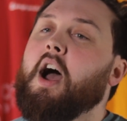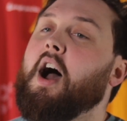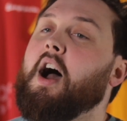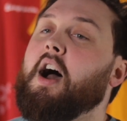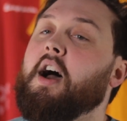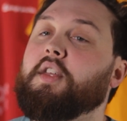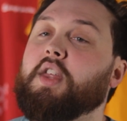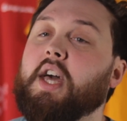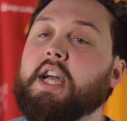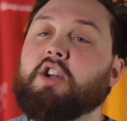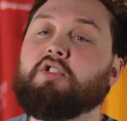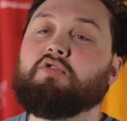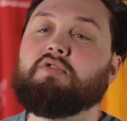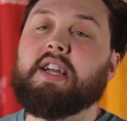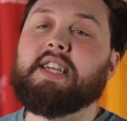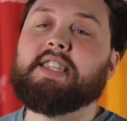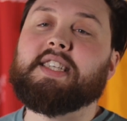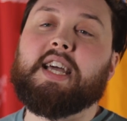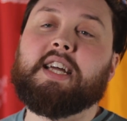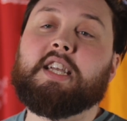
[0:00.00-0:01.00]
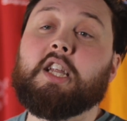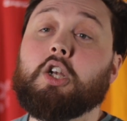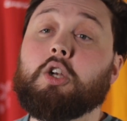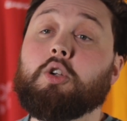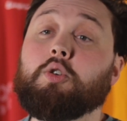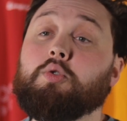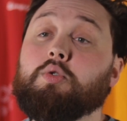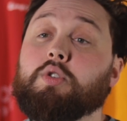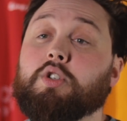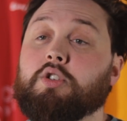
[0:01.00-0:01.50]
that create an
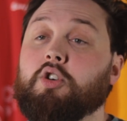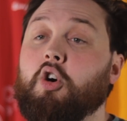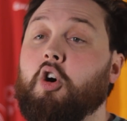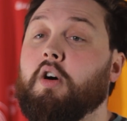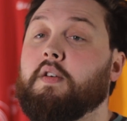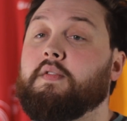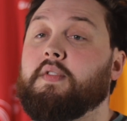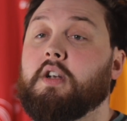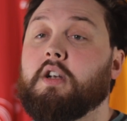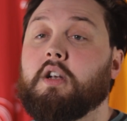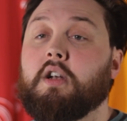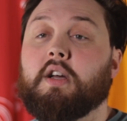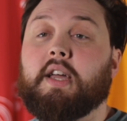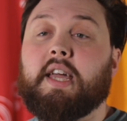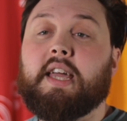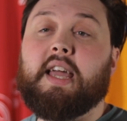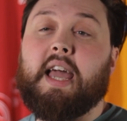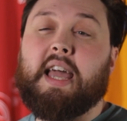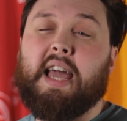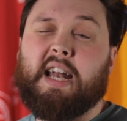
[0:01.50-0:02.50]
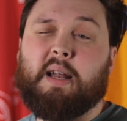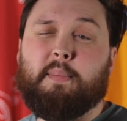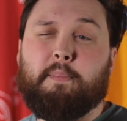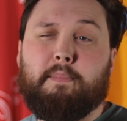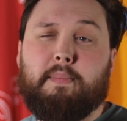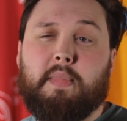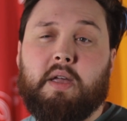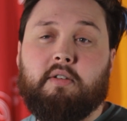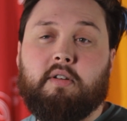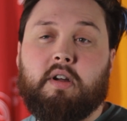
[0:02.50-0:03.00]
illusion of looking at a
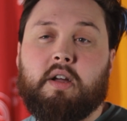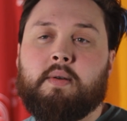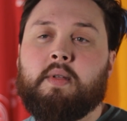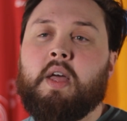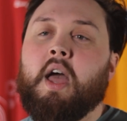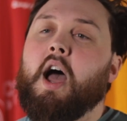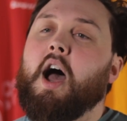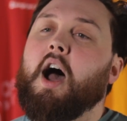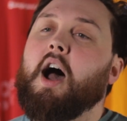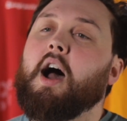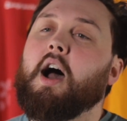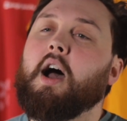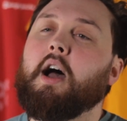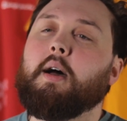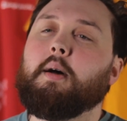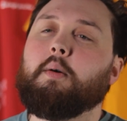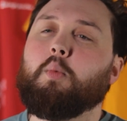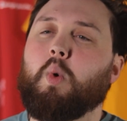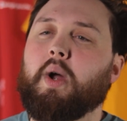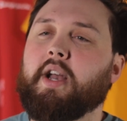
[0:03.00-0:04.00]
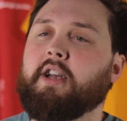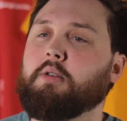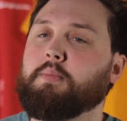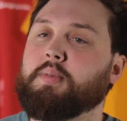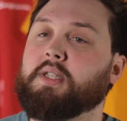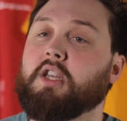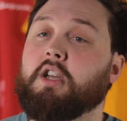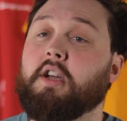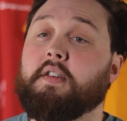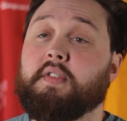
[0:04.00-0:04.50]
mirror when
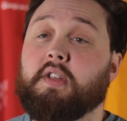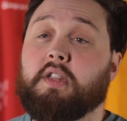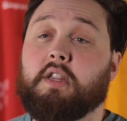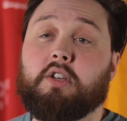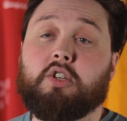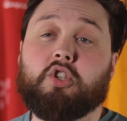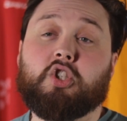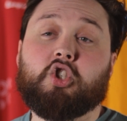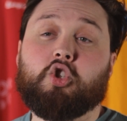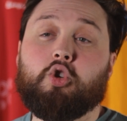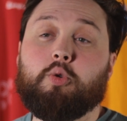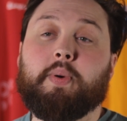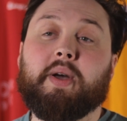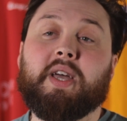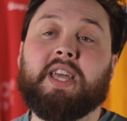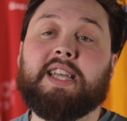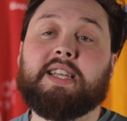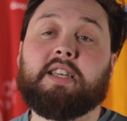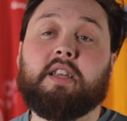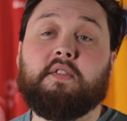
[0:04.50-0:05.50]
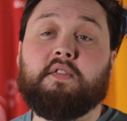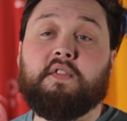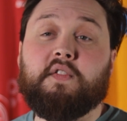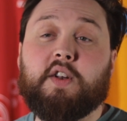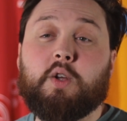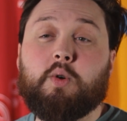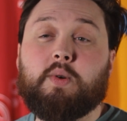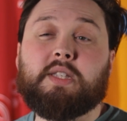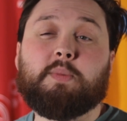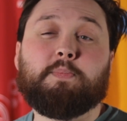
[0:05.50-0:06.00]
observing those superheated
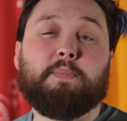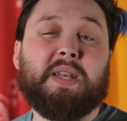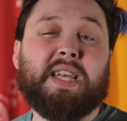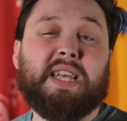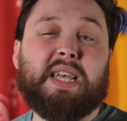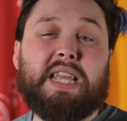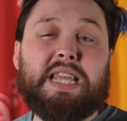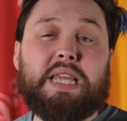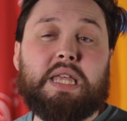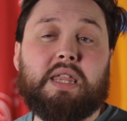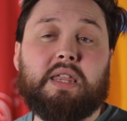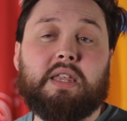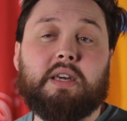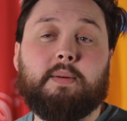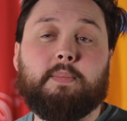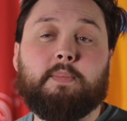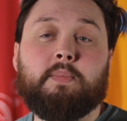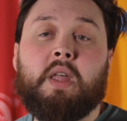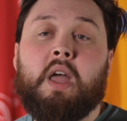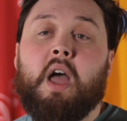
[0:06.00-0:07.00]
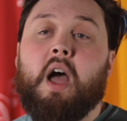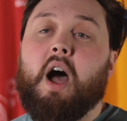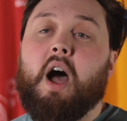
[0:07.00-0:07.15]
fluids beneath them.